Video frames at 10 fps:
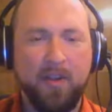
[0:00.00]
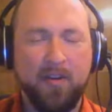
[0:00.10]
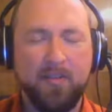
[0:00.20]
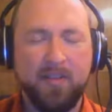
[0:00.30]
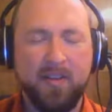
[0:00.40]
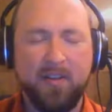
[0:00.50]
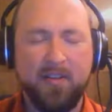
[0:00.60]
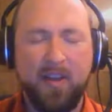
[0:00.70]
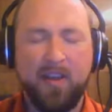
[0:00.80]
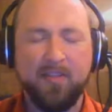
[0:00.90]
there's
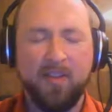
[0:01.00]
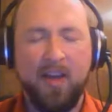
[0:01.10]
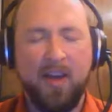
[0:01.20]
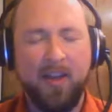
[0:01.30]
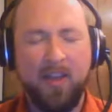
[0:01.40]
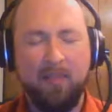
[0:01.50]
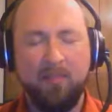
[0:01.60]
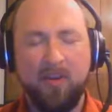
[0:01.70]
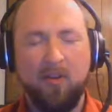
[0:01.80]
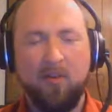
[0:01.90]
a lot of
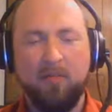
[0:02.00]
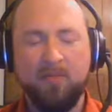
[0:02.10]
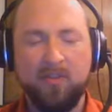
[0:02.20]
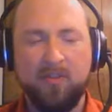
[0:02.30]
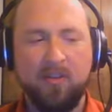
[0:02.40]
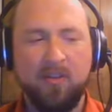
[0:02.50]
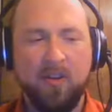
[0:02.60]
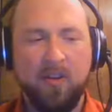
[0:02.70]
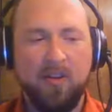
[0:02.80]
game to go. I'm sure.